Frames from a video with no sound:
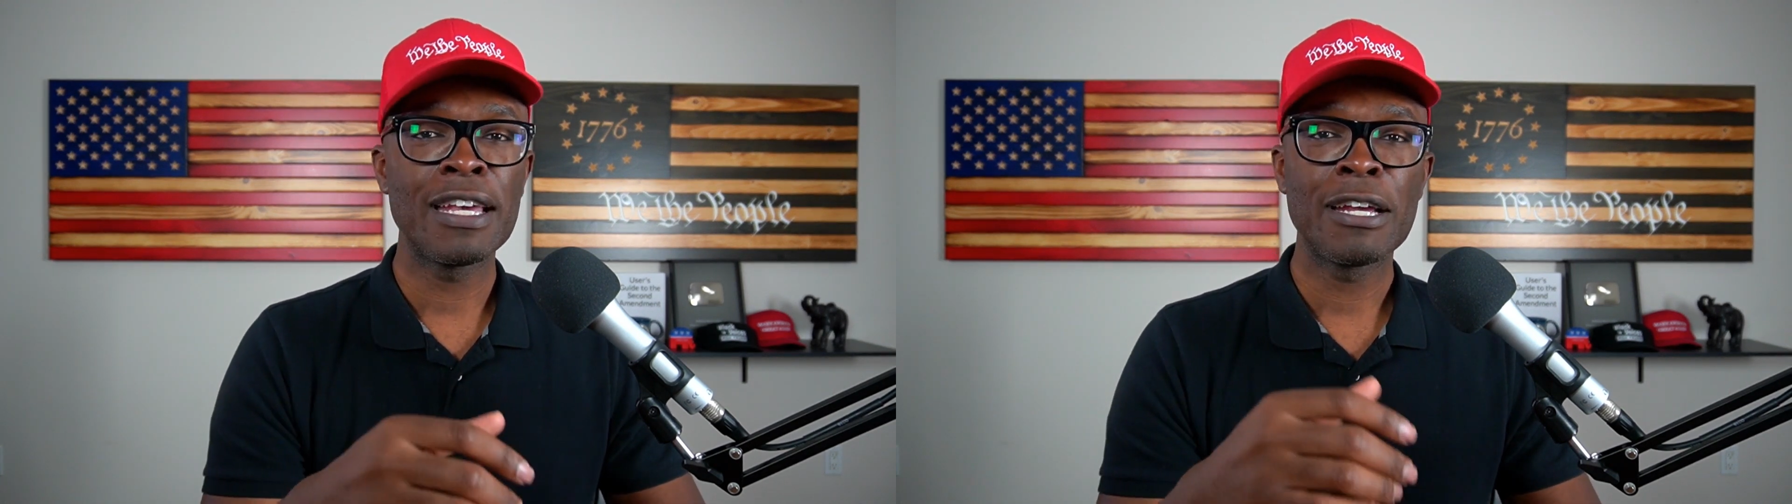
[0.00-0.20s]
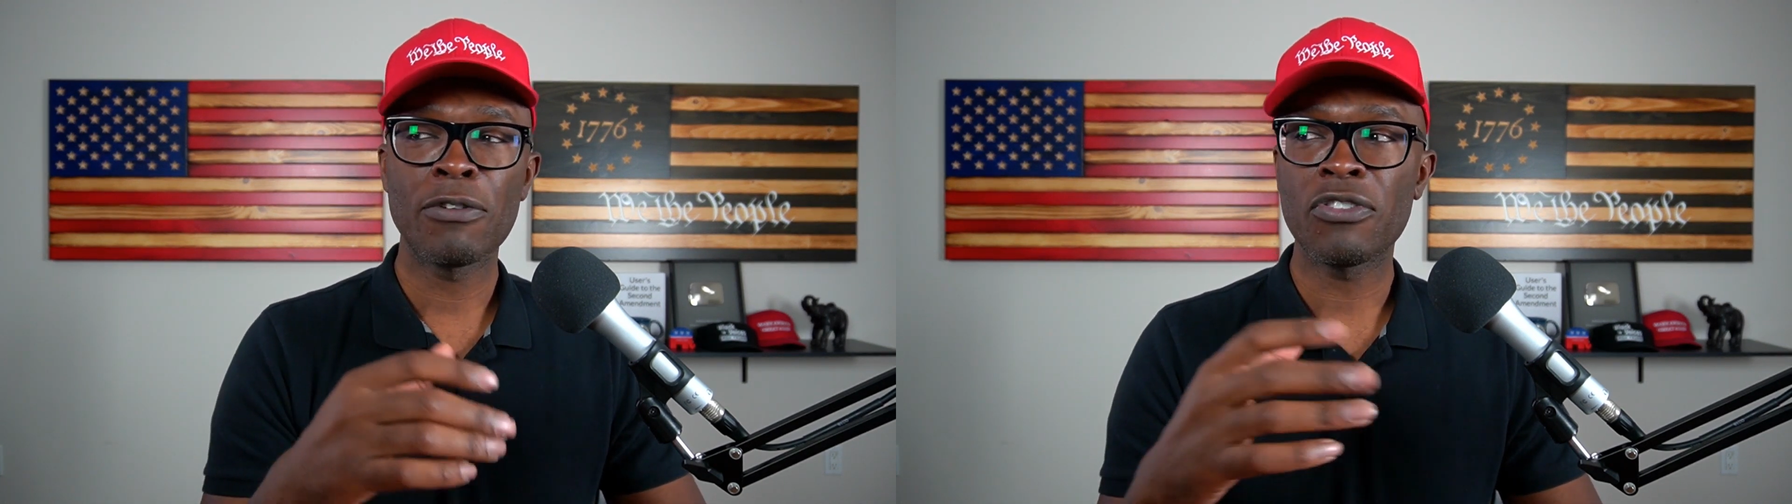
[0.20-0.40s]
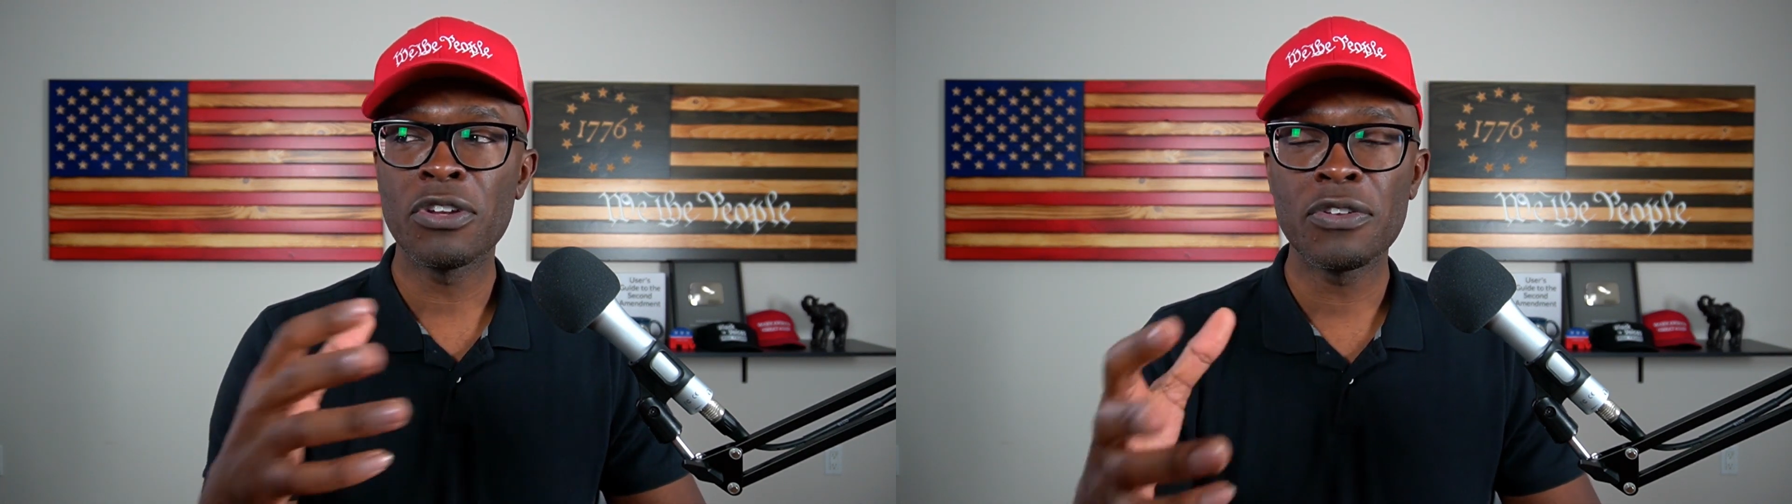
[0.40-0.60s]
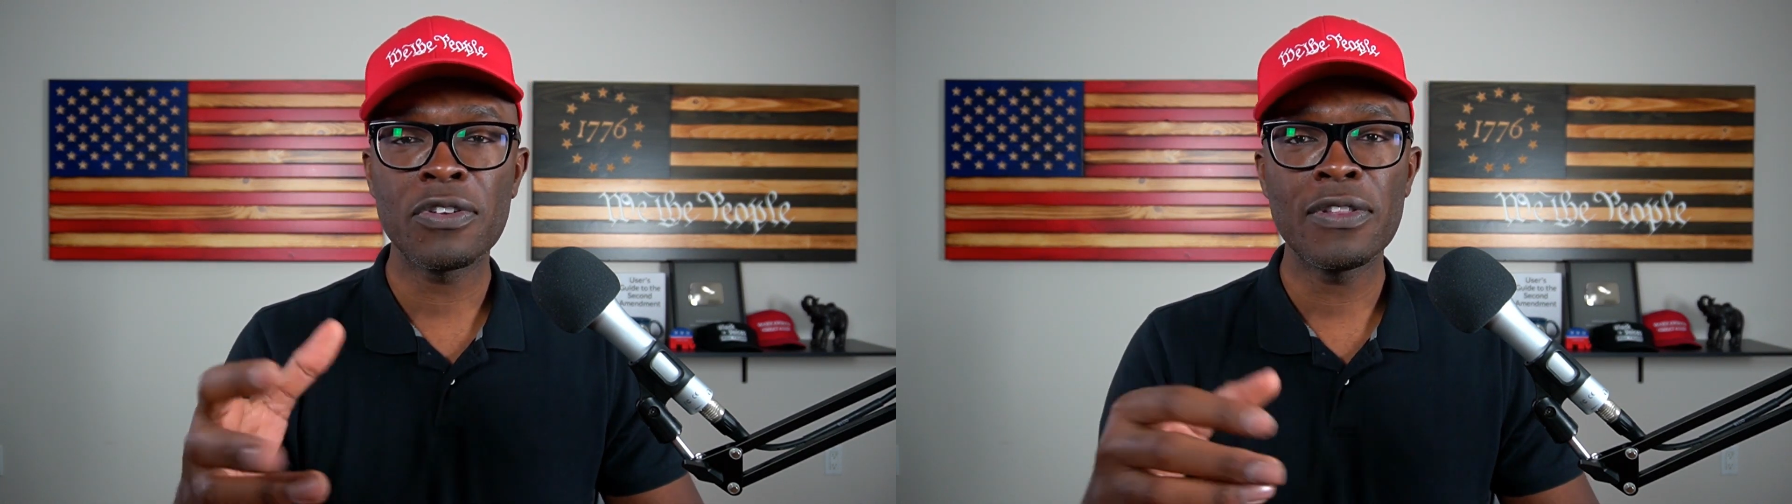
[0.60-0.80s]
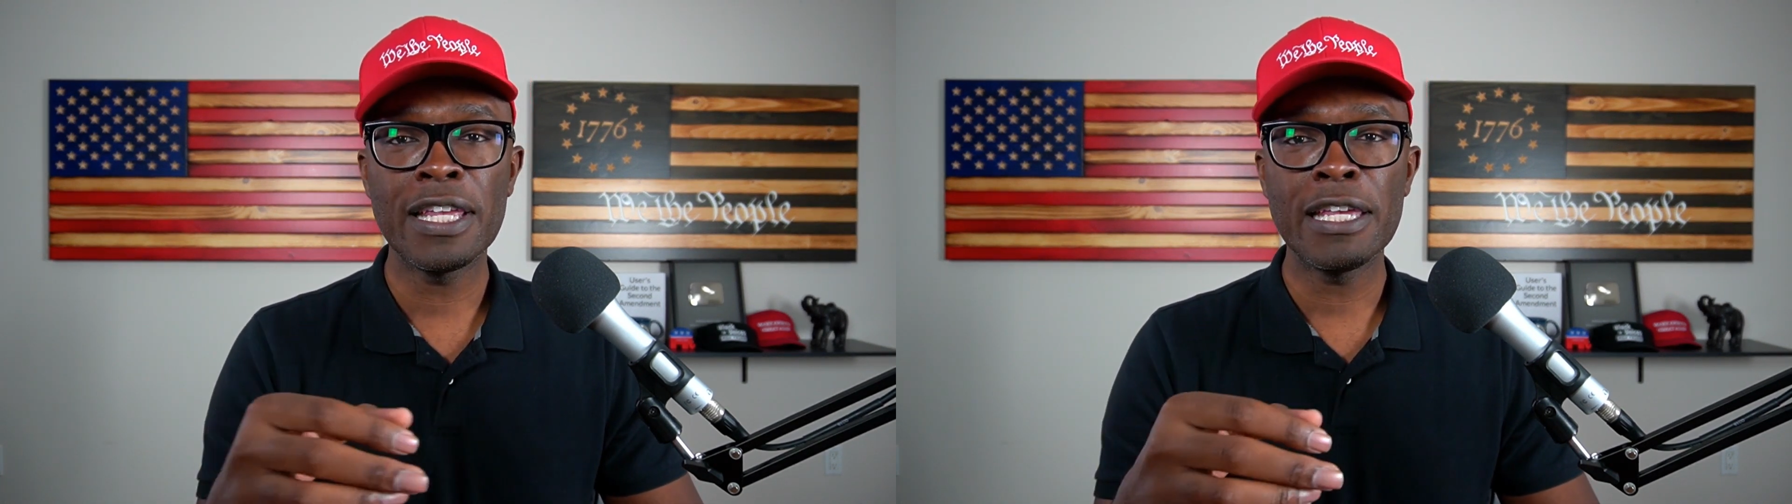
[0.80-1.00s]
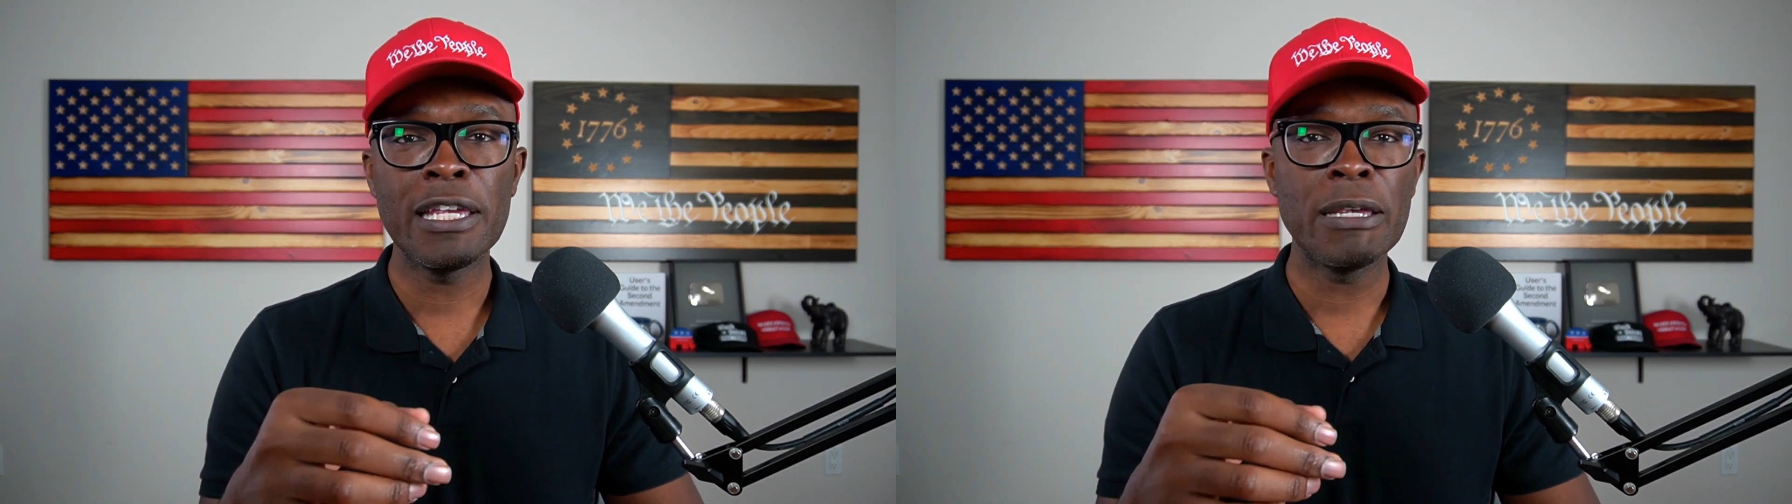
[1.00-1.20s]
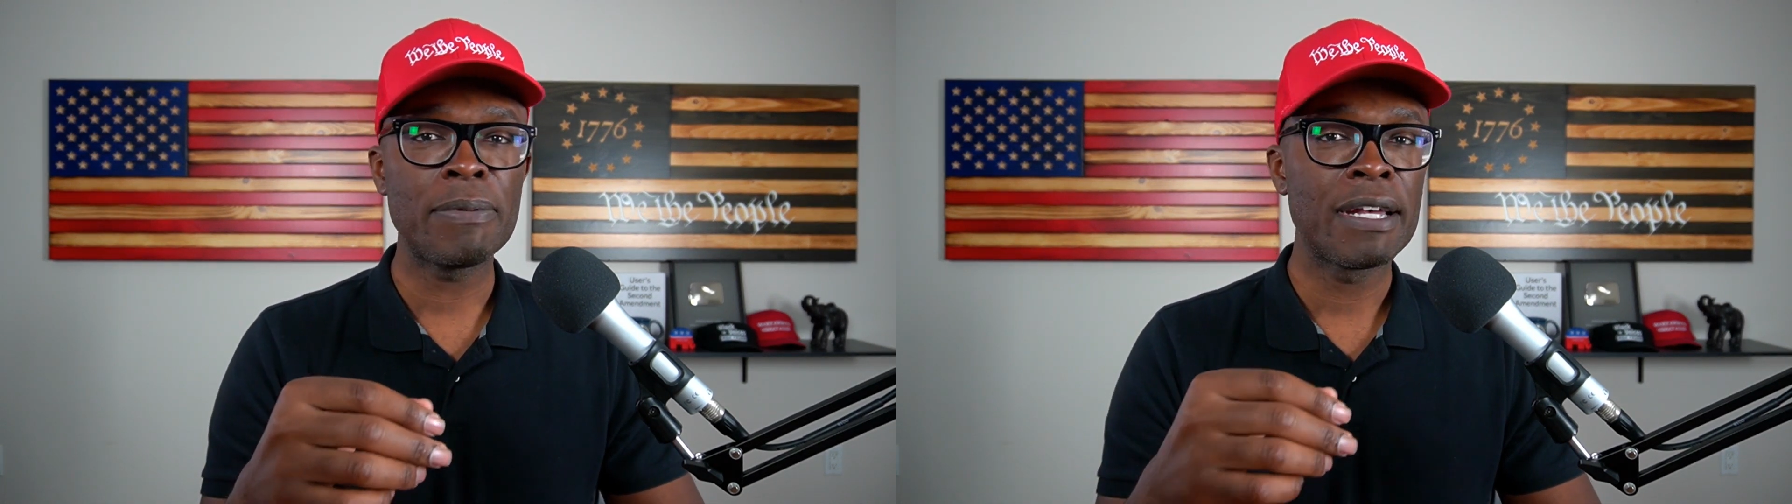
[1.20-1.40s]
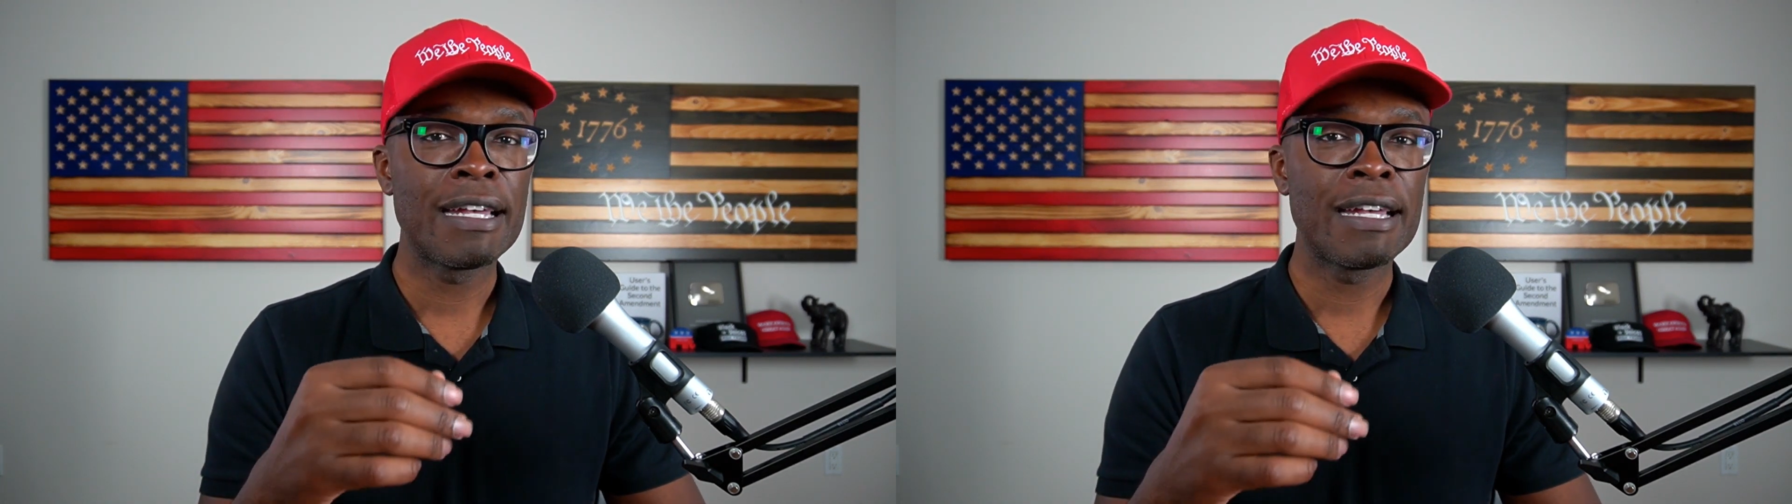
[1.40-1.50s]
Rashida Tlaib,